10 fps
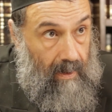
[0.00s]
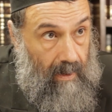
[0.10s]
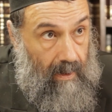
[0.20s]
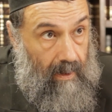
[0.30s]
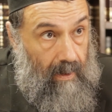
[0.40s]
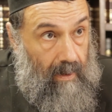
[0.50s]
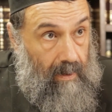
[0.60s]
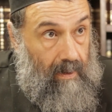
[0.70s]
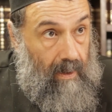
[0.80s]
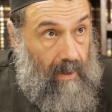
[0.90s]
a
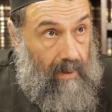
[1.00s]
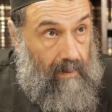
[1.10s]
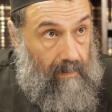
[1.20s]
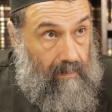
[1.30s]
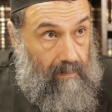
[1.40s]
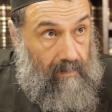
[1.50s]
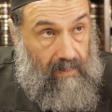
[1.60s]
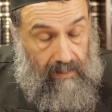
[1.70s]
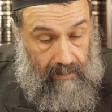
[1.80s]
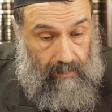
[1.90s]
car,
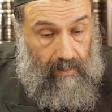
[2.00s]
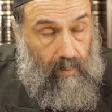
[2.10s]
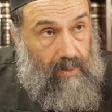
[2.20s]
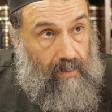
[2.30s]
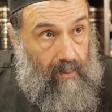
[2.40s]
that the door was